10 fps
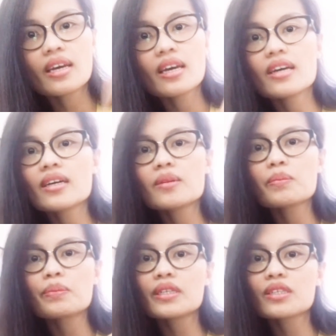
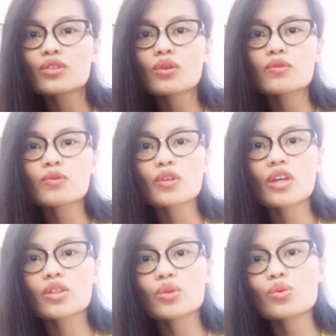And please don't
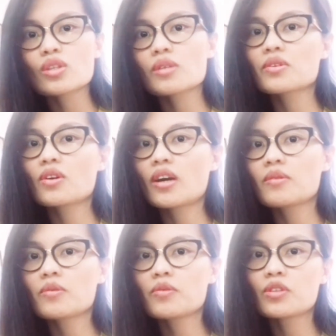forget to
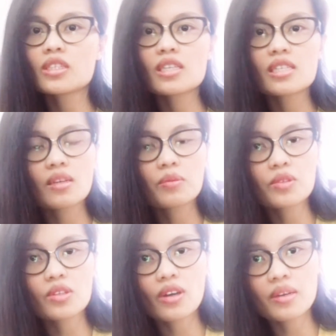subscribe if you did not
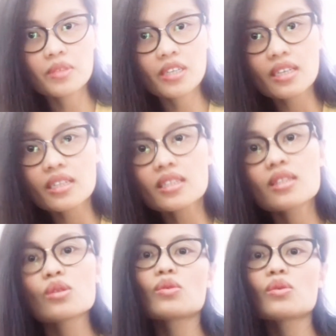subscribe yet
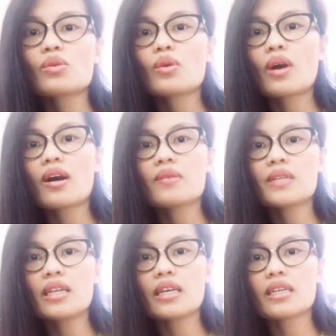to have the
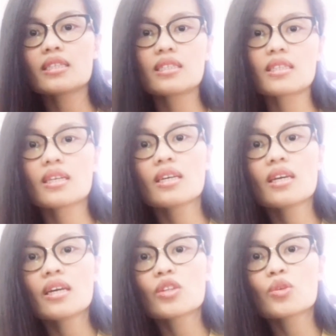latest,
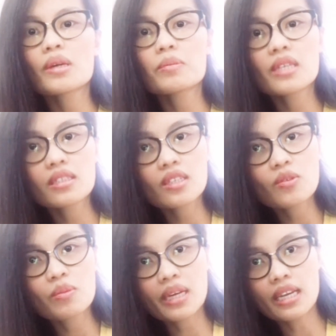to be updated
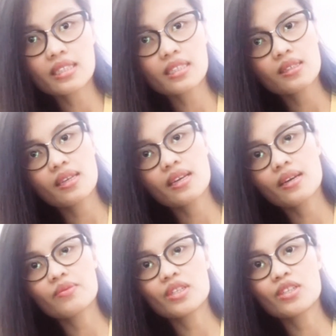with my latest
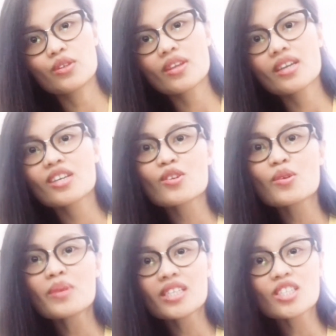video. Thank you so
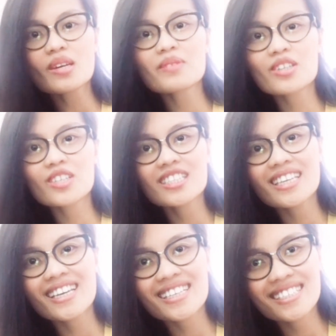much. Have a great
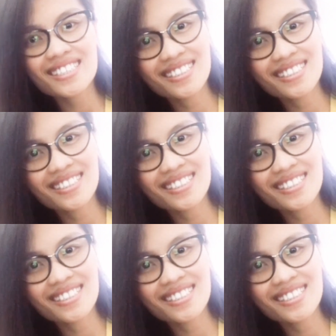day.